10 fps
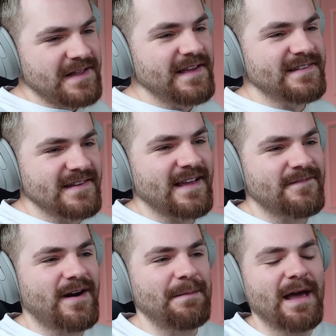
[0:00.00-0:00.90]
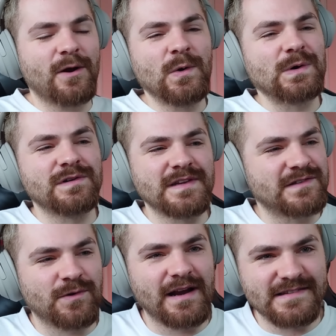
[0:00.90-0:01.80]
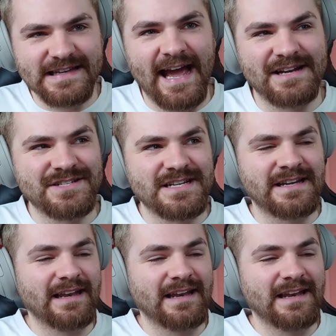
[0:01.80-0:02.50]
This is a vibe. That chorus is crazy catchy.